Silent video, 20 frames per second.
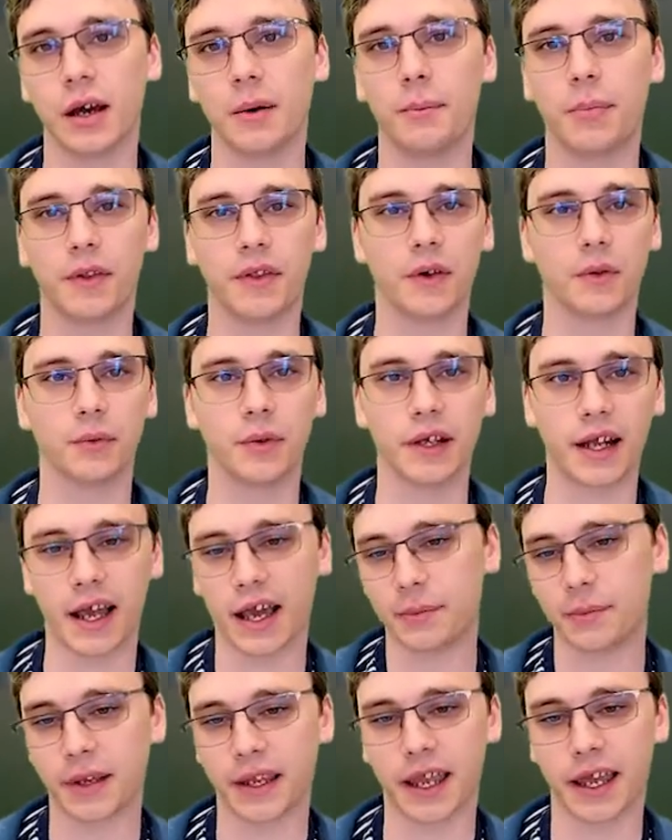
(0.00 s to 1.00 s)
but the read
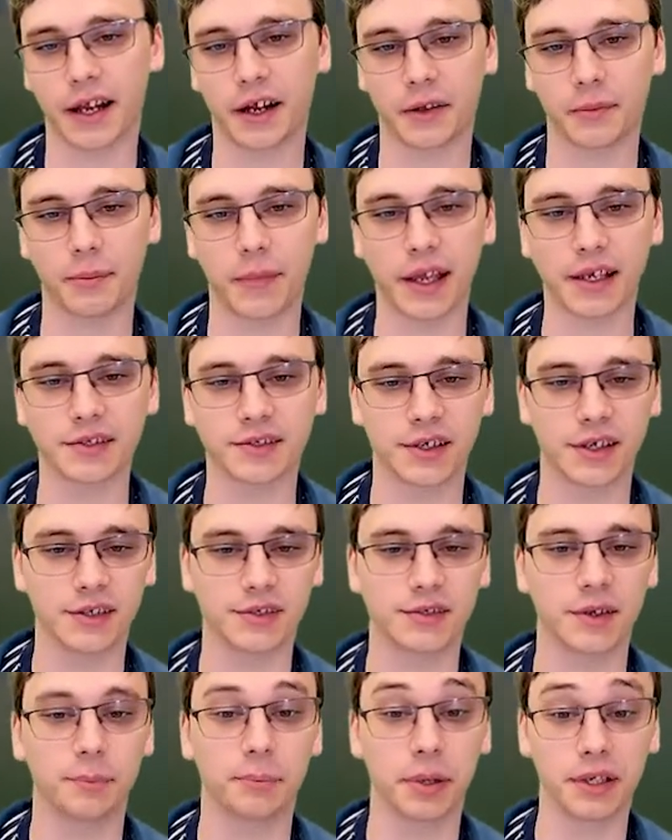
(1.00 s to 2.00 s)
ahead mechanic makes
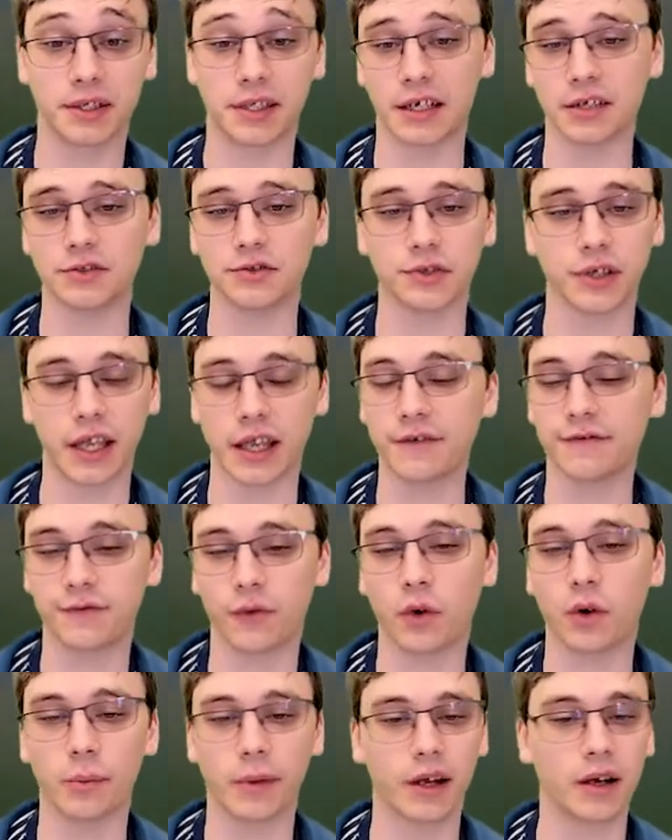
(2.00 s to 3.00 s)
this potentially a
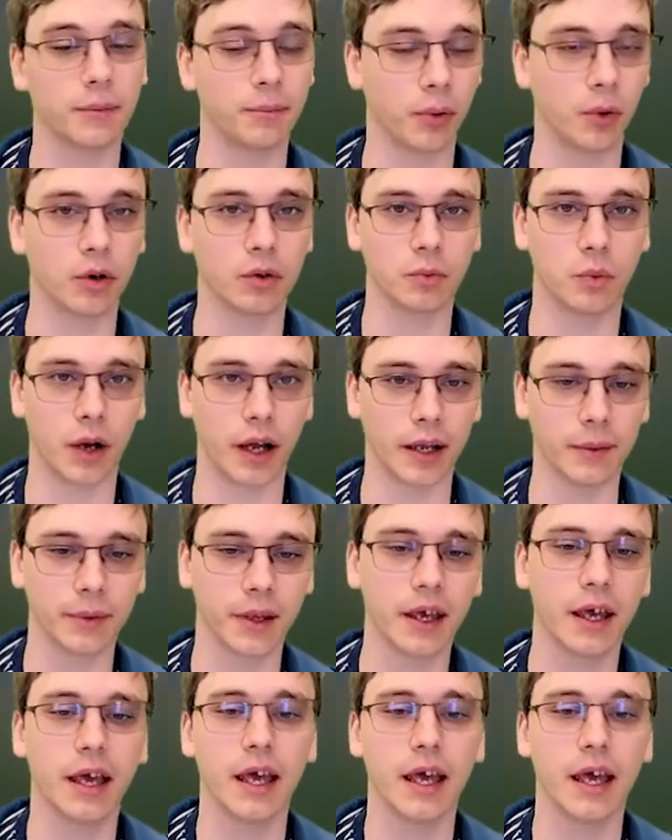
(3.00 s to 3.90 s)
4 mana board wipe.